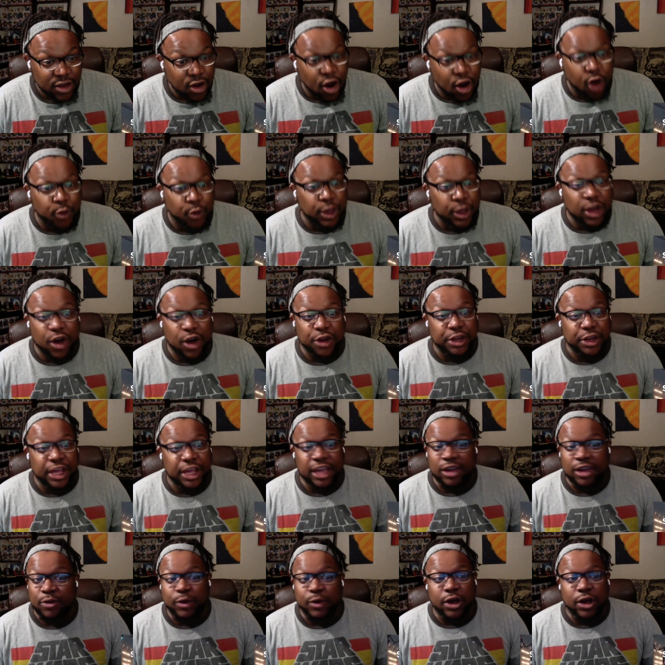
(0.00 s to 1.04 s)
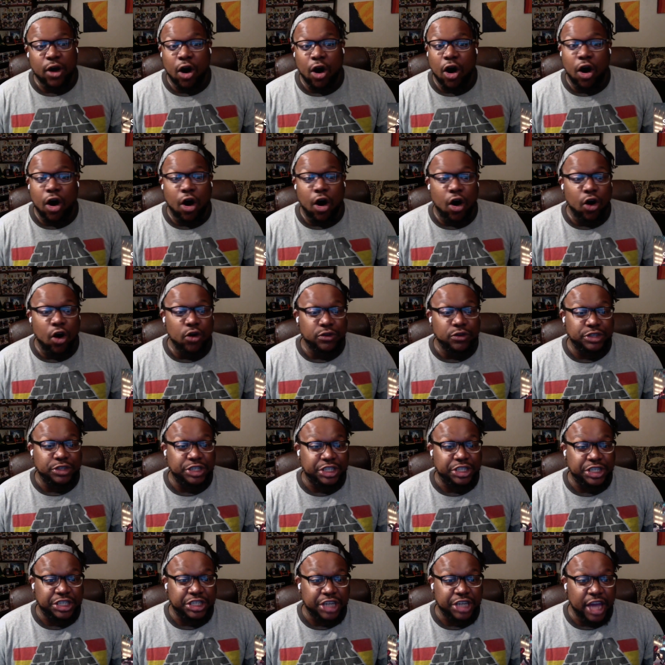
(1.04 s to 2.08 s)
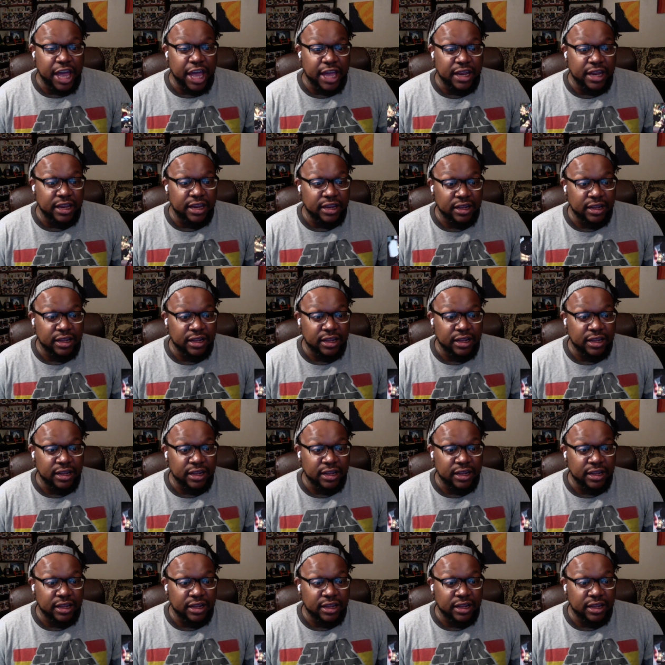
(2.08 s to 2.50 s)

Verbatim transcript: Oh, we gonna need, we, oh shit.